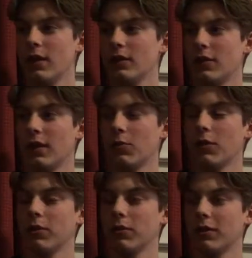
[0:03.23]
Today we
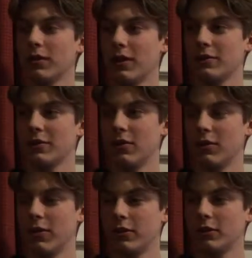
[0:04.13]
are learning a lesson
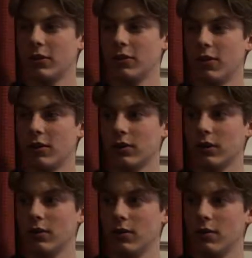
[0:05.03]
on launching and docking.